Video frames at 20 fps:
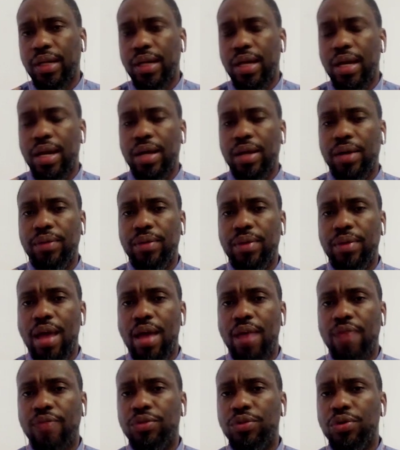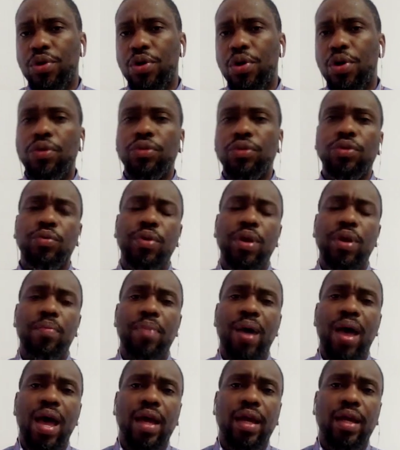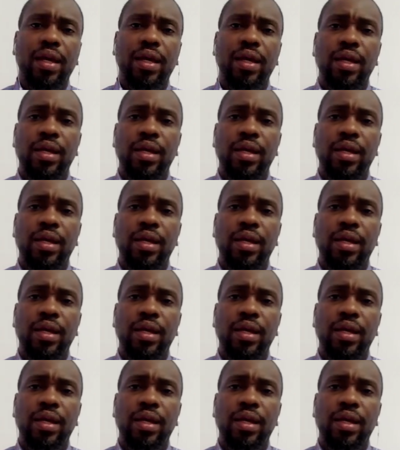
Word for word: Uh, I have to go all the way back